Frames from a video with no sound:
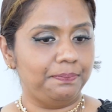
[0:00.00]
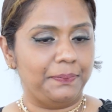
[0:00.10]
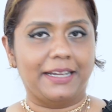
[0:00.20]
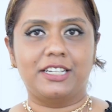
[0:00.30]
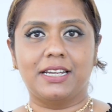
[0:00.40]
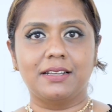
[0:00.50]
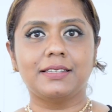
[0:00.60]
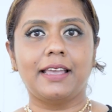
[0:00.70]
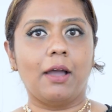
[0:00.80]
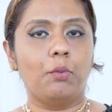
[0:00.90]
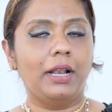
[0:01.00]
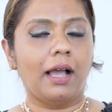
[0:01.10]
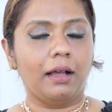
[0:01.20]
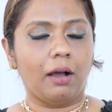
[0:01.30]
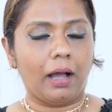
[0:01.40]
patient se
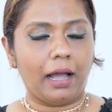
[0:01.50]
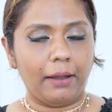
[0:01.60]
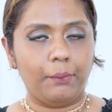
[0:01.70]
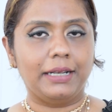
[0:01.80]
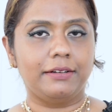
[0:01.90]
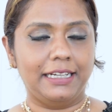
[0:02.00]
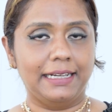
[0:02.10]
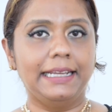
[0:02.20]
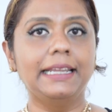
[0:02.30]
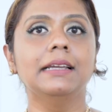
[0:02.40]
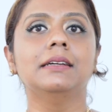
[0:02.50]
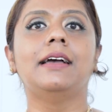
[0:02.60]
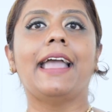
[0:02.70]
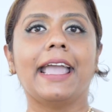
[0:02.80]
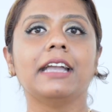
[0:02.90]
I will really
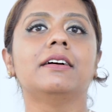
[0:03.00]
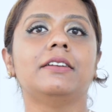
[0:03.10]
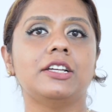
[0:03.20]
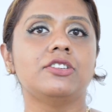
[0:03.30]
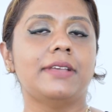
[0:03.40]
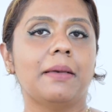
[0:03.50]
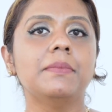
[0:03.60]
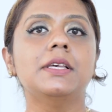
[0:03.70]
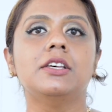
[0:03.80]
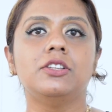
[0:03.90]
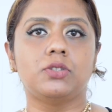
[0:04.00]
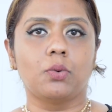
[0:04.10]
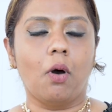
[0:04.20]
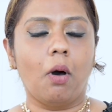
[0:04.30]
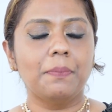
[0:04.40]
encourage them
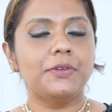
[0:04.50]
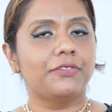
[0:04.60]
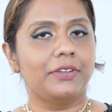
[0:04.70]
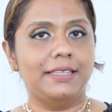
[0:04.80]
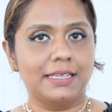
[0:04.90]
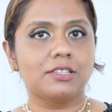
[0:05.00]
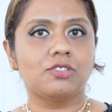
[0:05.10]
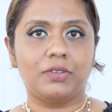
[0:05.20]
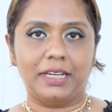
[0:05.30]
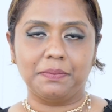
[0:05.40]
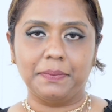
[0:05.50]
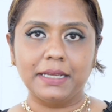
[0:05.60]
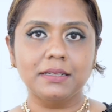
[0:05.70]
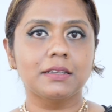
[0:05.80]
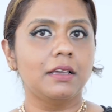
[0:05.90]
to opt for this
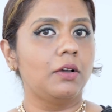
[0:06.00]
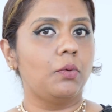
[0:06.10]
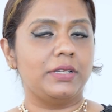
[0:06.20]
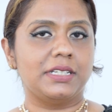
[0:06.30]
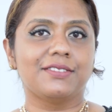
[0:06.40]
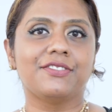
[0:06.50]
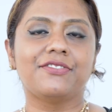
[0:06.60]
treatment, which is